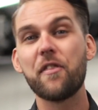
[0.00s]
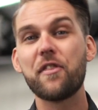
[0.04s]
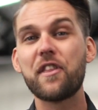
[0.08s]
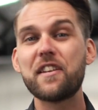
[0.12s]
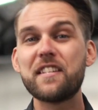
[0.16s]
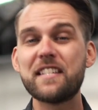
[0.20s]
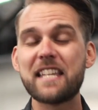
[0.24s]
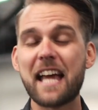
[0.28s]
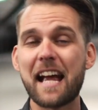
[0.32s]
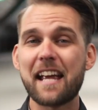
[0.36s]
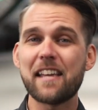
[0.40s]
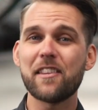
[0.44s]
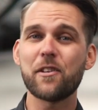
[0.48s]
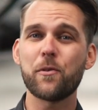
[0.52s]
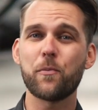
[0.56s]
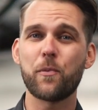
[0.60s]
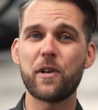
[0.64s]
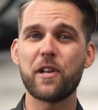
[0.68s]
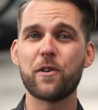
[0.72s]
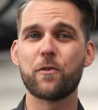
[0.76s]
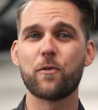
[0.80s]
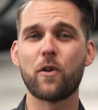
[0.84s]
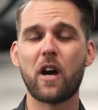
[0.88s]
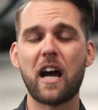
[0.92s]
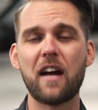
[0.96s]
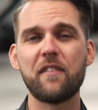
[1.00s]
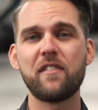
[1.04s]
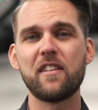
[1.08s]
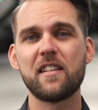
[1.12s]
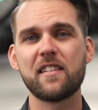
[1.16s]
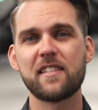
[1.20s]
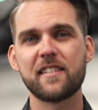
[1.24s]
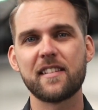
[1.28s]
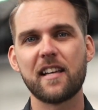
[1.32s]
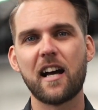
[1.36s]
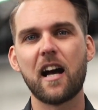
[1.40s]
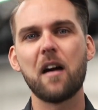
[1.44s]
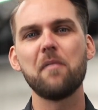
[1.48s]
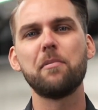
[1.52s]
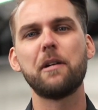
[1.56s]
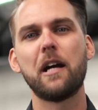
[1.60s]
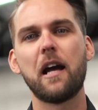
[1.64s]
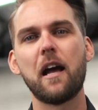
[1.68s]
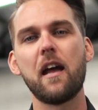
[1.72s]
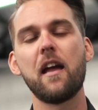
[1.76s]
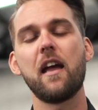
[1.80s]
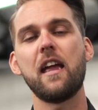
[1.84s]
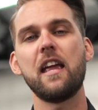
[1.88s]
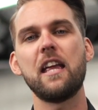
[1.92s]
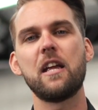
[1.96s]
The day that we arrived in
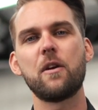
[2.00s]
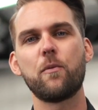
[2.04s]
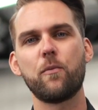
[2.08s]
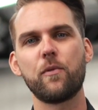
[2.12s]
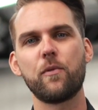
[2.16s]
Sapa, it